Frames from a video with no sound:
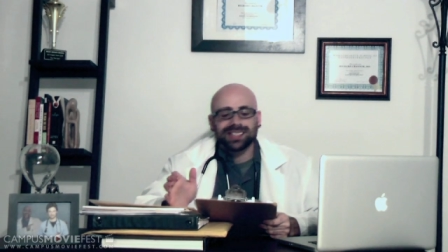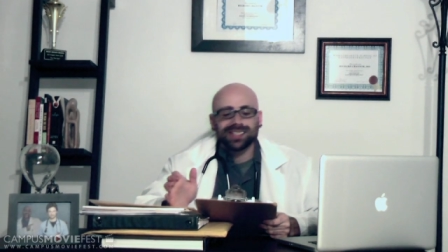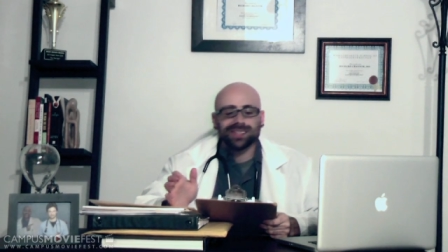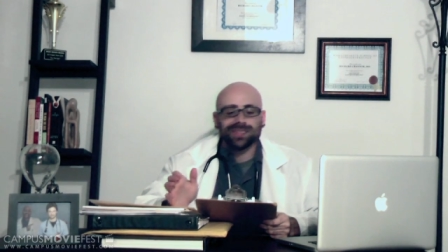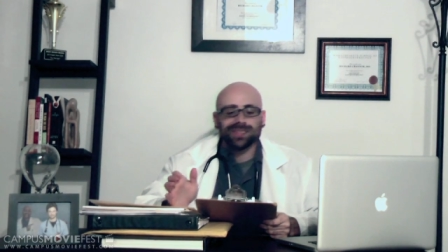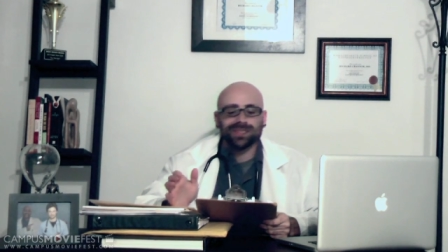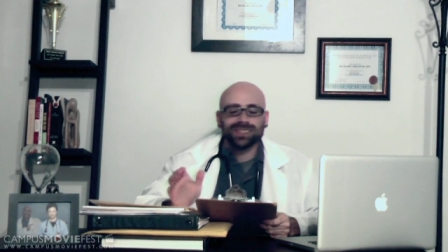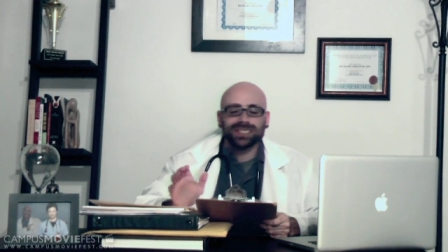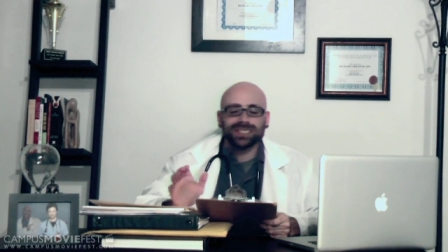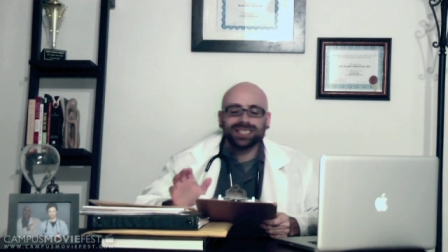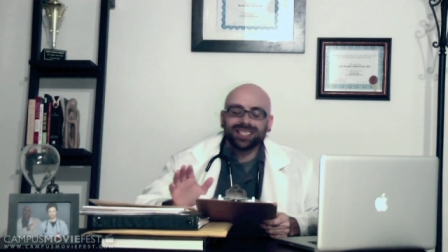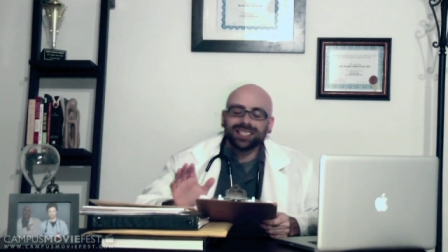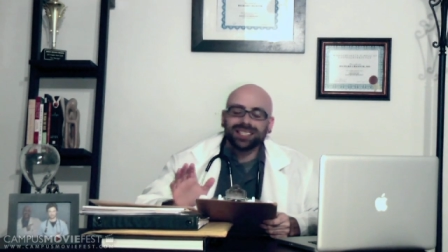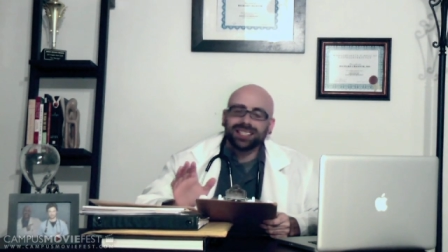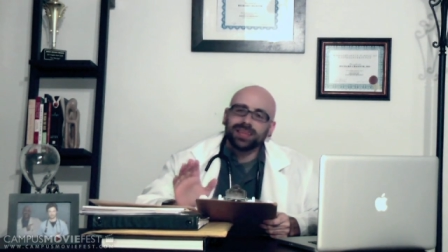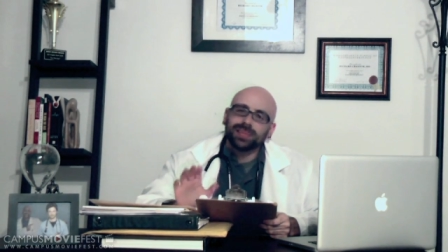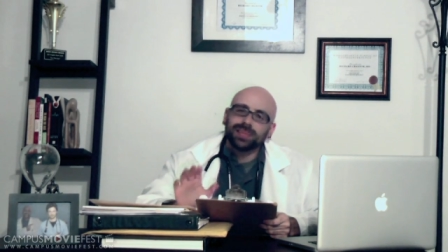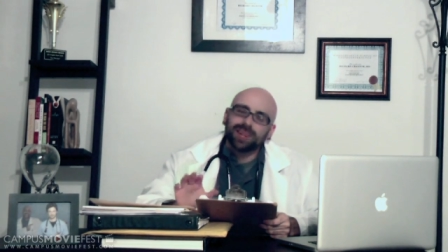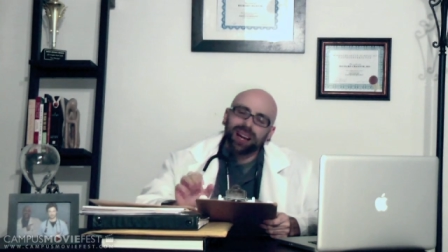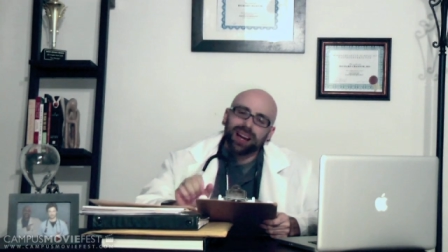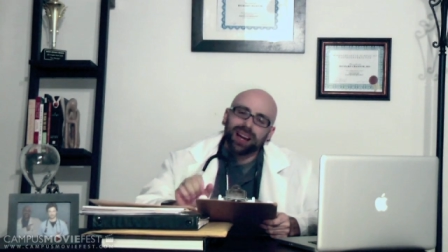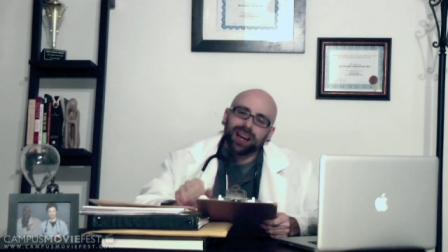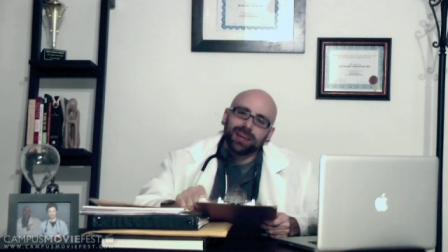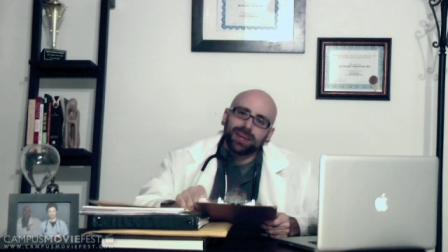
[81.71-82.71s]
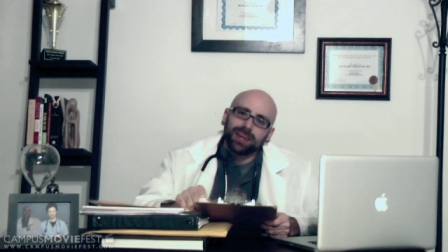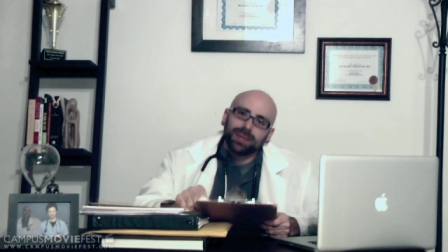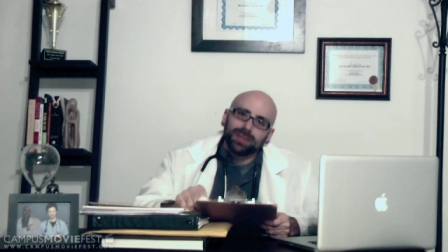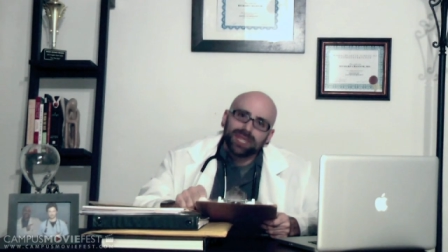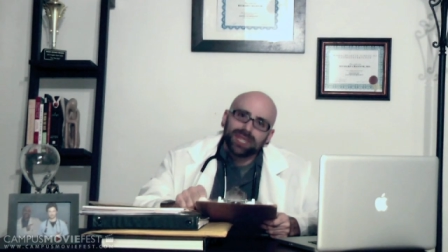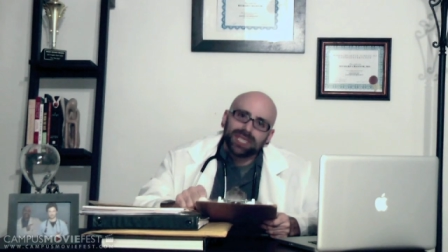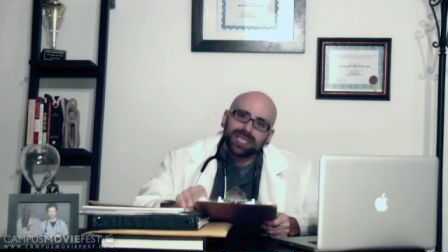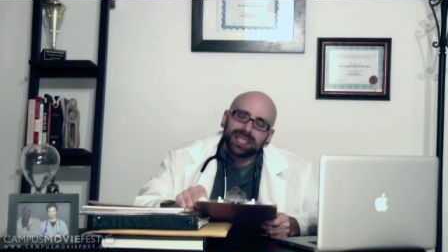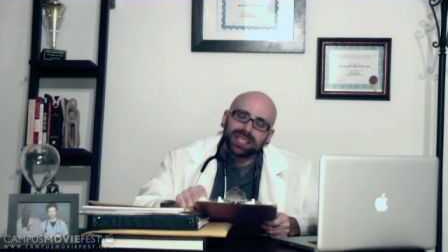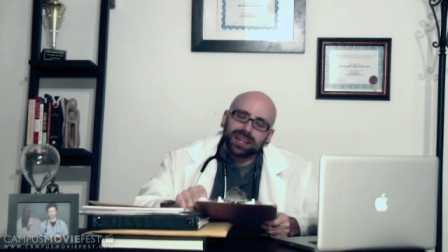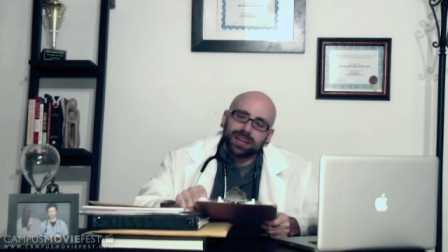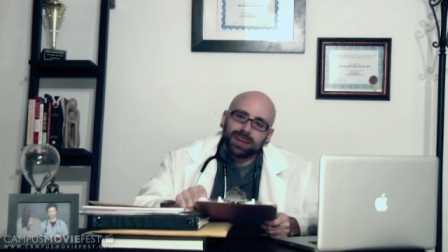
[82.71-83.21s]
You need to be
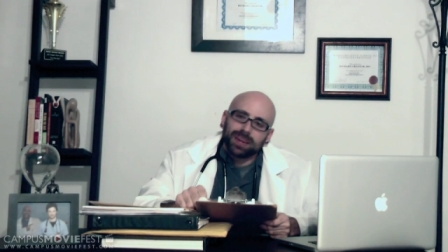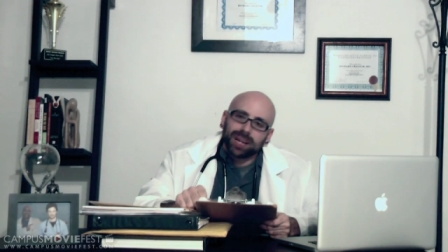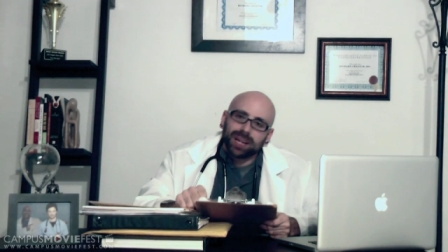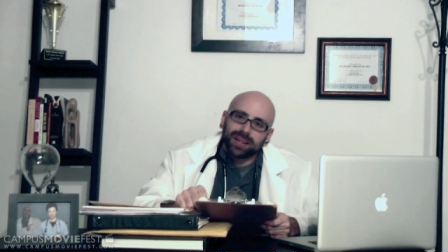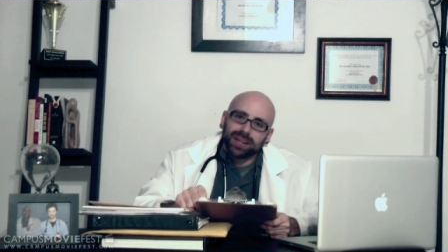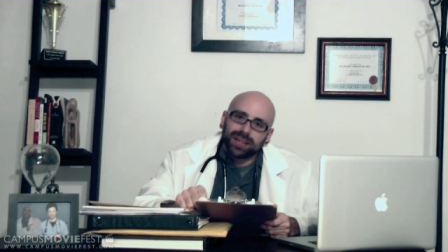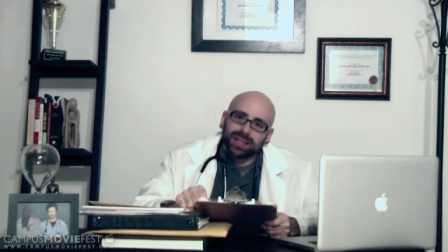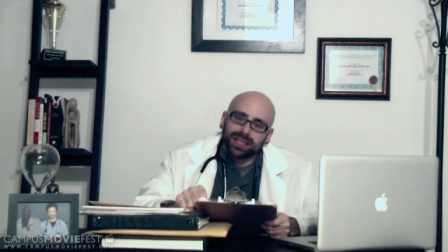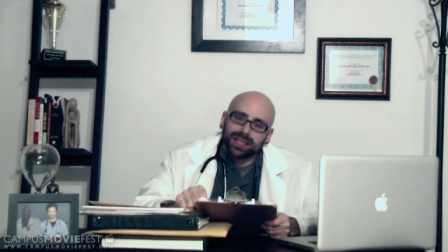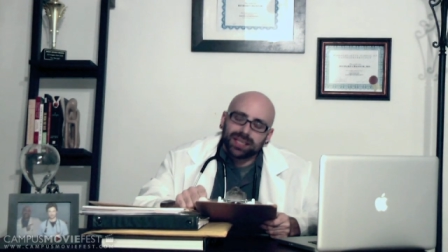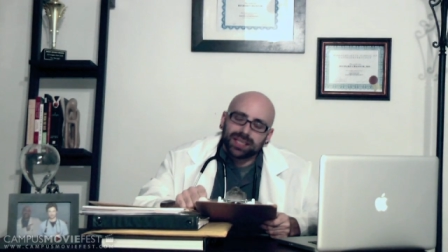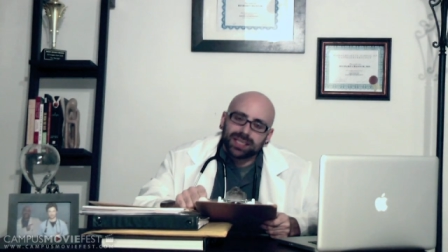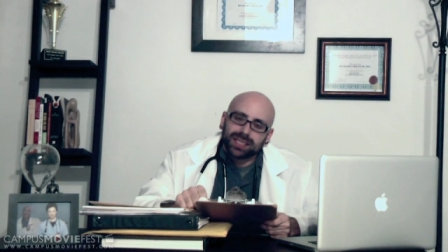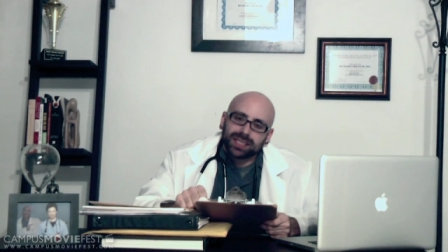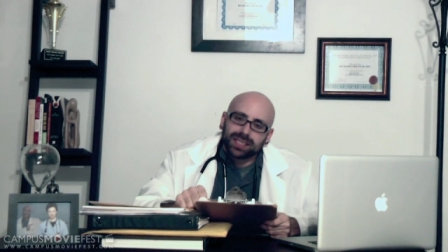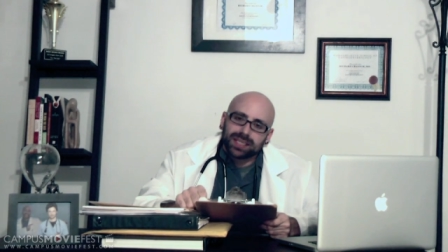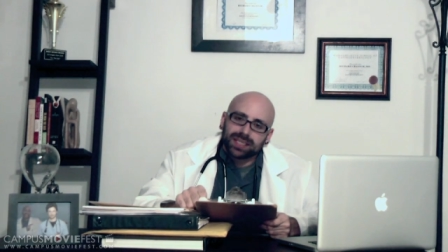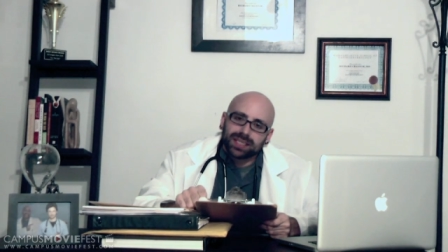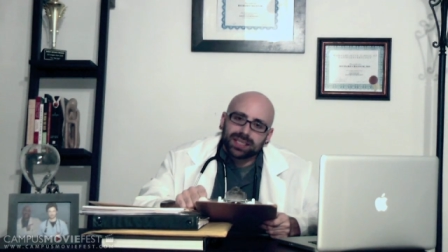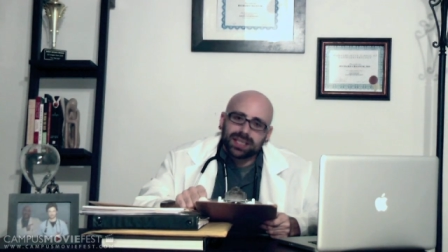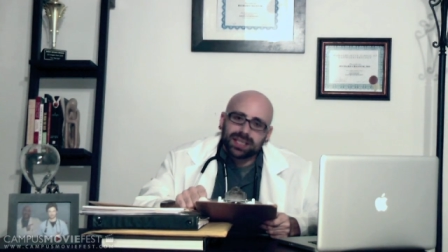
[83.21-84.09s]
optimistic about this.